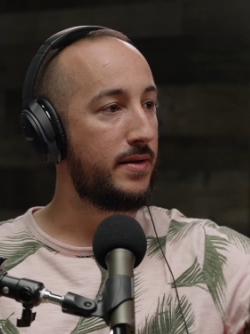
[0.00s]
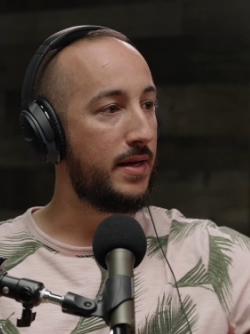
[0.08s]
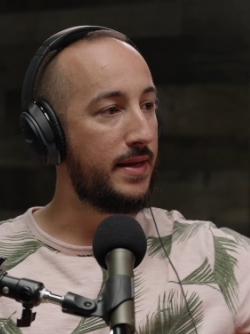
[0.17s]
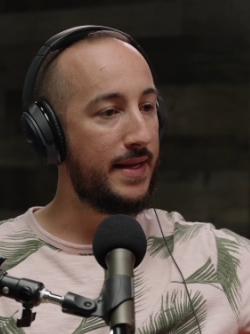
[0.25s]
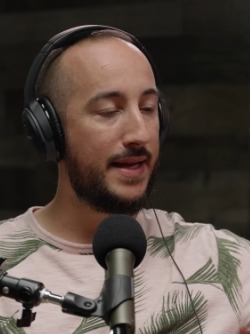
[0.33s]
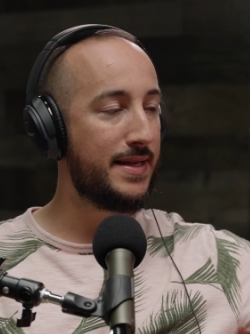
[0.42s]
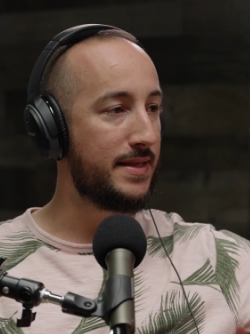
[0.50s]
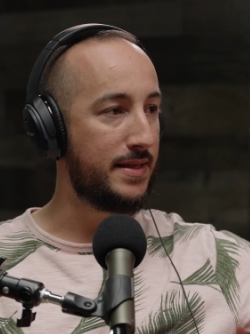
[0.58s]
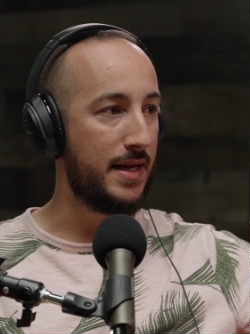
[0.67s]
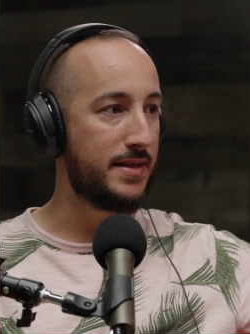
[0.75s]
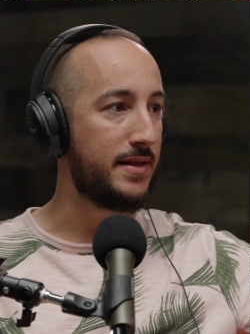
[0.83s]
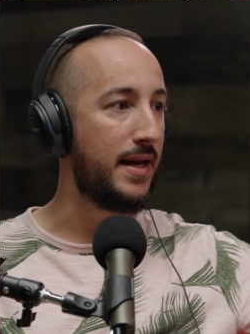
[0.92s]
Right. And
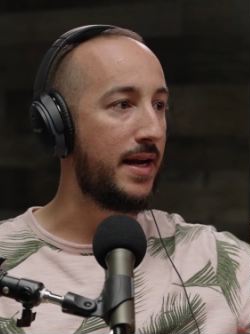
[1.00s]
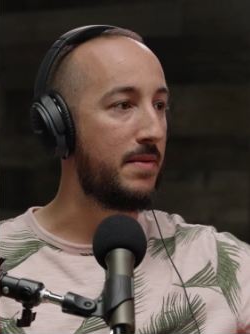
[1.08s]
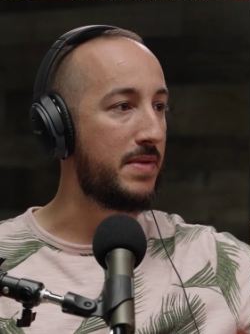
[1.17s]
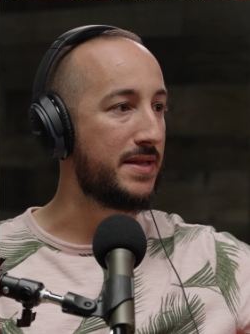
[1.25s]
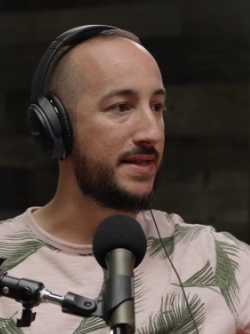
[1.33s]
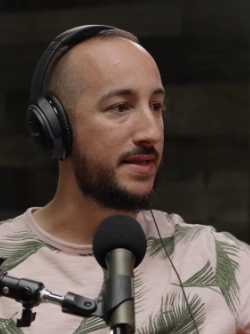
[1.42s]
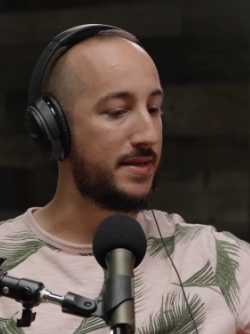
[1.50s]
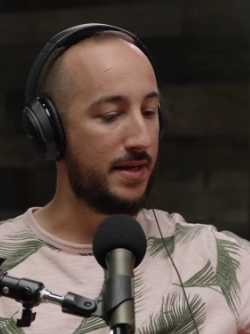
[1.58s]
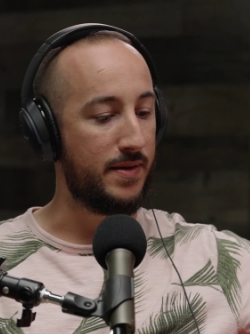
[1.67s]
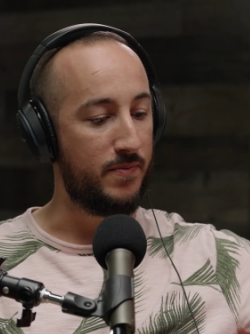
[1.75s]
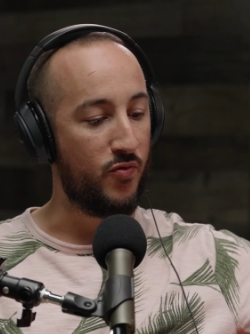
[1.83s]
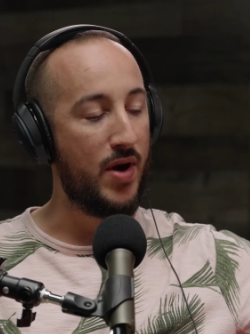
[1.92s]
that's in any business.
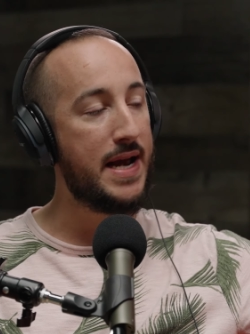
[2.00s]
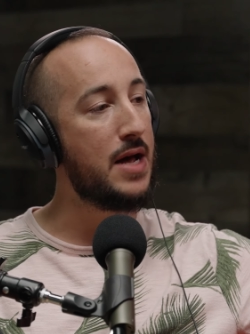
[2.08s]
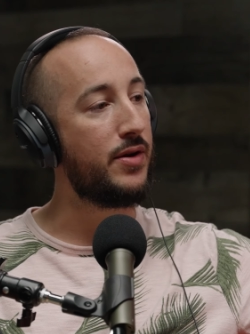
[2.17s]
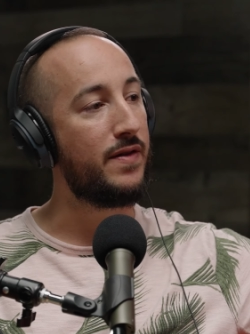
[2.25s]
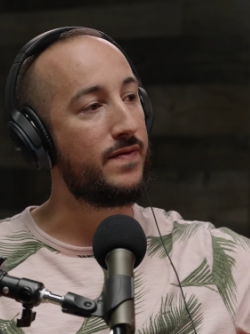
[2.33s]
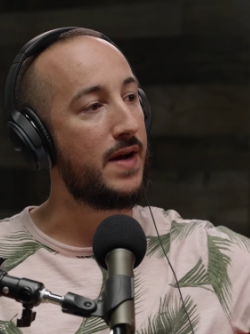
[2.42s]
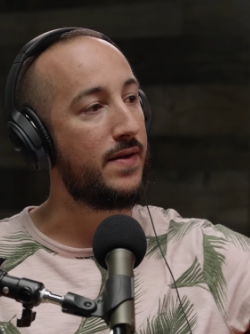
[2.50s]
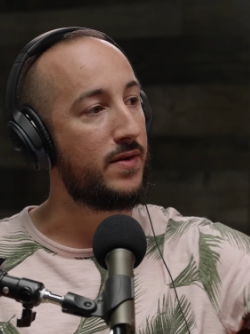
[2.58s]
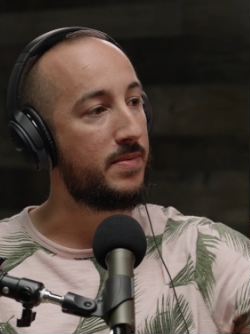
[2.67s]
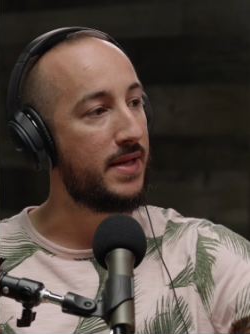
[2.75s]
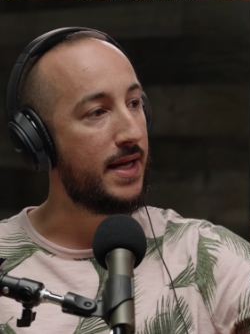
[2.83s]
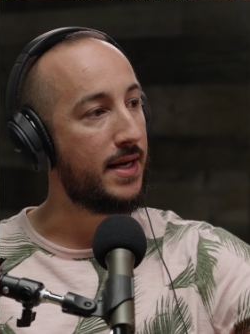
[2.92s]
Like, write out your
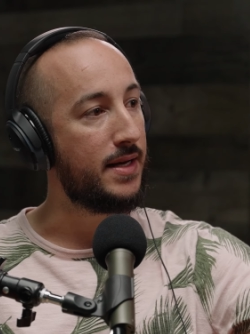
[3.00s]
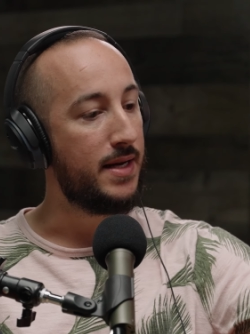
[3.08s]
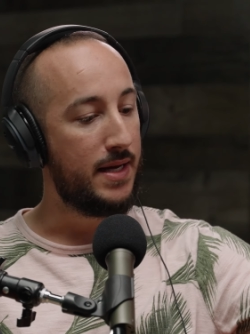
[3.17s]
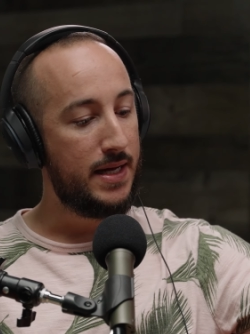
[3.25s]
5-year plan.